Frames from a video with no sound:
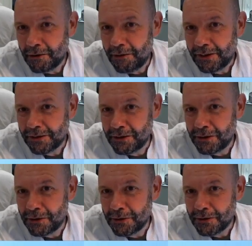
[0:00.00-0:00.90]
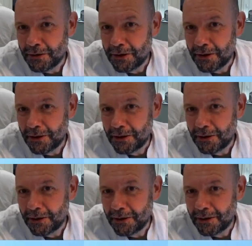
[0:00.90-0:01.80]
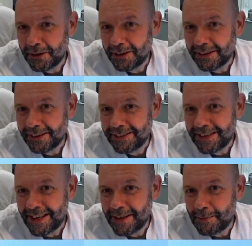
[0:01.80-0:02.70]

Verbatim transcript: residue, the tiny